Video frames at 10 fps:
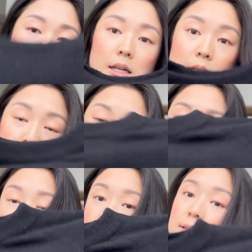I bought
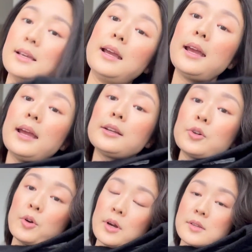this
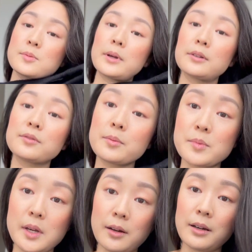Angora sweater from
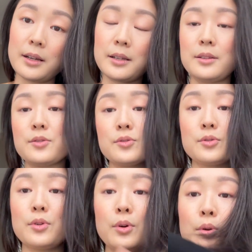Zara. It's
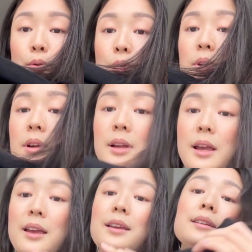so
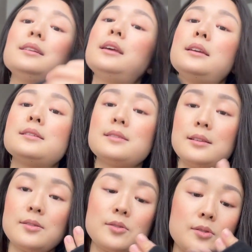nice and
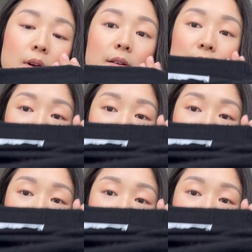soft.